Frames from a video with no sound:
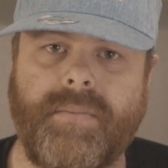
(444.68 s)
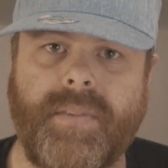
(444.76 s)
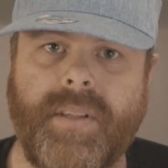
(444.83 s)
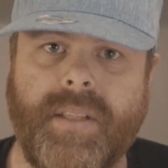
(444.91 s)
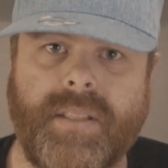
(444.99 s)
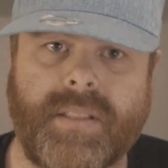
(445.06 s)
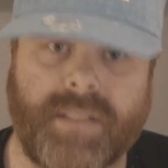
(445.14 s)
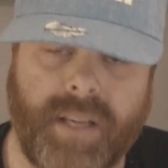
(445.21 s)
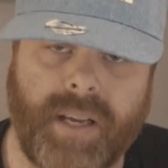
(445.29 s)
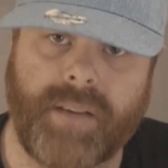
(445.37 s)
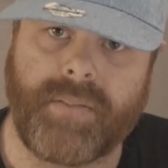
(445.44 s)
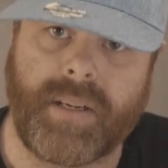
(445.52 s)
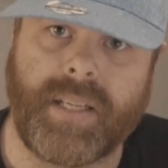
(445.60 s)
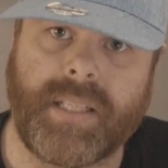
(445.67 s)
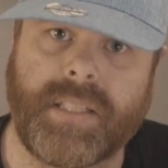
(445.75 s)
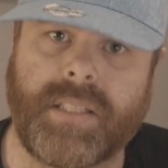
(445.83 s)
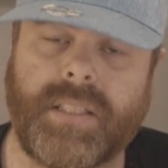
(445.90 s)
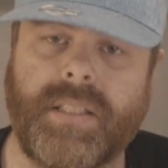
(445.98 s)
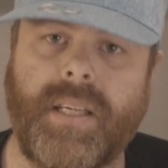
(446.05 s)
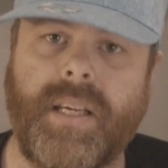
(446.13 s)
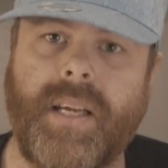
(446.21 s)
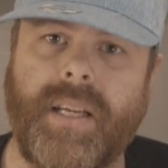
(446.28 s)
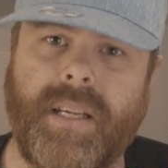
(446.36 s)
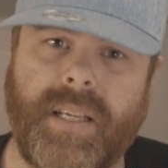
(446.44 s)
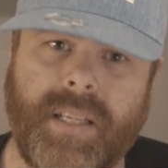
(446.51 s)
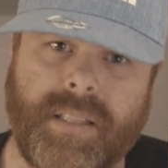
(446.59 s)
it's a heavy lens,
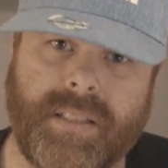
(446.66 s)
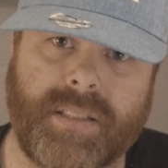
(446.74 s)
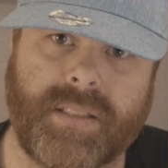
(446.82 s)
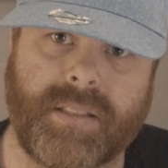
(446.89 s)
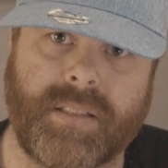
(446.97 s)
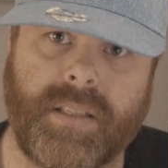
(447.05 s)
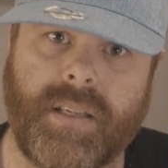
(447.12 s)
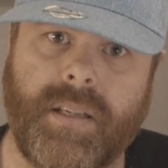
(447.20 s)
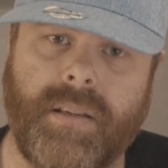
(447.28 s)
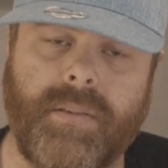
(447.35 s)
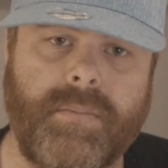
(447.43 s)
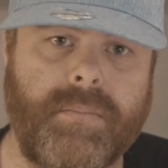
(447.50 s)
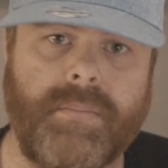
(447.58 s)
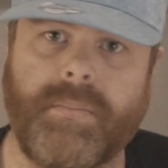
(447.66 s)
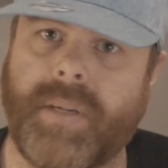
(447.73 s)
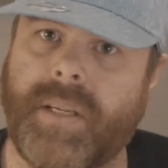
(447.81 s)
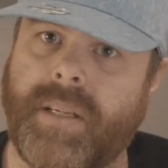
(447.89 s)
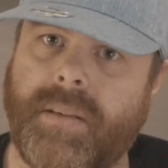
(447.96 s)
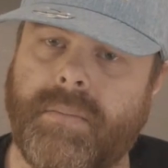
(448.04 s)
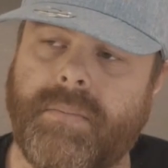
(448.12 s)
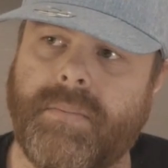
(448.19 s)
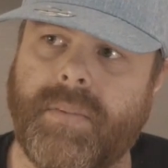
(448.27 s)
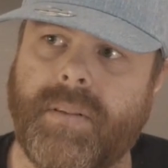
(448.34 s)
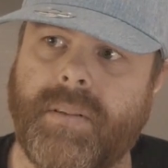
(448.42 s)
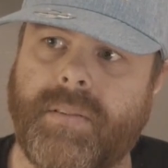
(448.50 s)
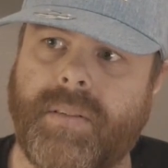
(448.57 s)
and it's many
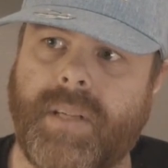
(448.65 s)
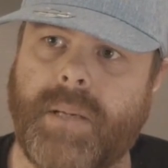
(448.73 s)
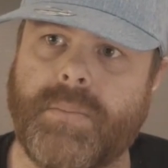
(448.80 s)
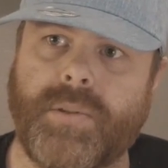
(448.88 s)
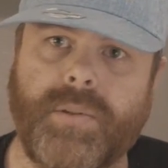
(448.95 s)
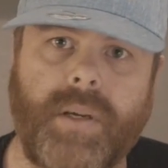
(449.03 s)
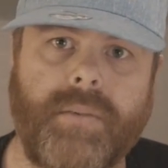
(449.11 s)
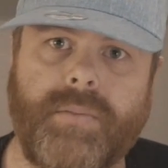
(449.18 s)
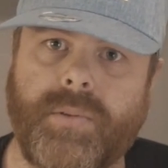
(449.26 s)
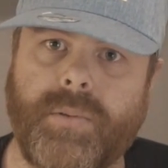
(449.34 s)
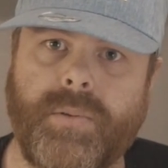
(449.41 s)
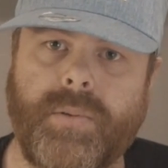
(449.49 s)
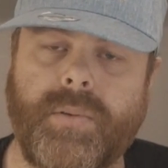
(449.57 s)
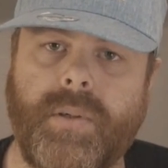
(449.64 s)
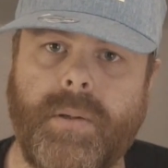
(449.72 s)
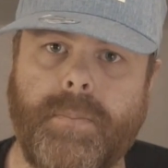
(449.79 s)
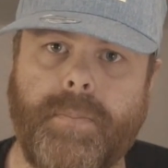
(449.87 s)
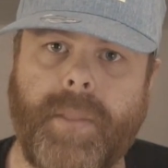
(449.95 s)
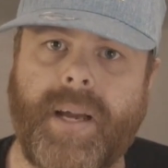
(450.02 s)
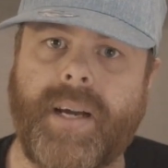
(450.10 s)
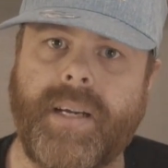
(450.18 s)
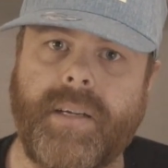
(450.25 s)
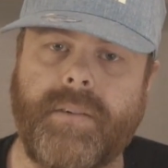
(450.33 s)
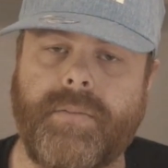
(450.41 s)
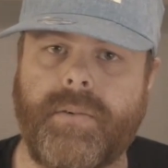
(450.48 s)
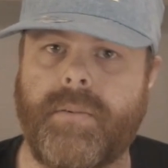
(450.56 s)
times you have to
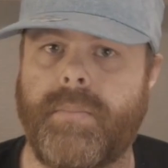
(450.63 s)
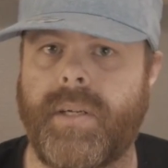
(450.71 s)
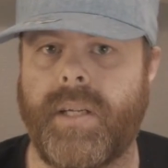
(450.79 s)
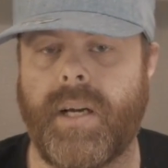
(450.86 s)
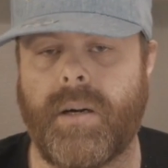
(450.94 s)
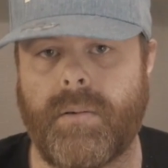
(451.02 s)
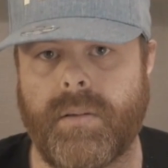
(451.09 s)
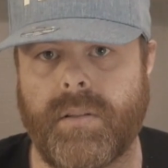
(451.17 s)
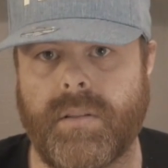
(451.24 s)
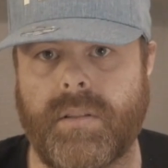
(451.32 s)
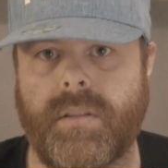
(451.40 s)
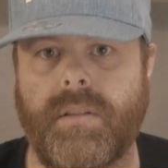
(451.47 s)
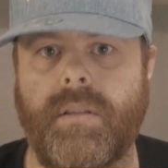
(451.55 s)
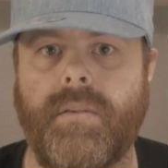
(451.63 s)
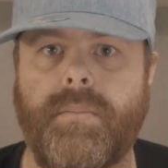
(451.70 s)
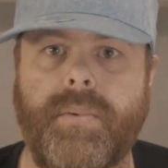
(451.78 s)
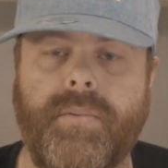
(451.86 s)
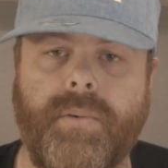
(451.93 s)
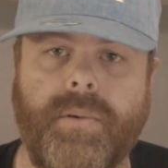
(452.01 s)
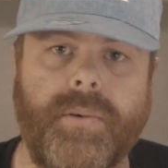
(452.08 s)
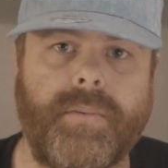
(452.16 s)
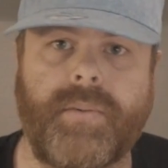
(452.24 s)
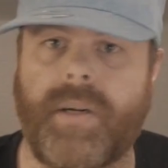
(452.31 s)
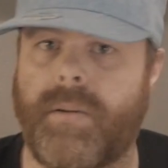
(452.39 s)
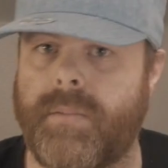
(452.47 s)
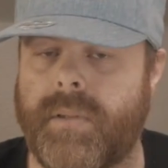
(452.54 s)
hike for many hours before you
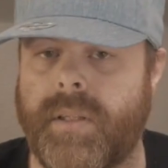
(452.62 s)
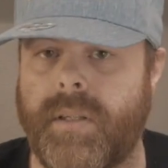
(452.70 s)
find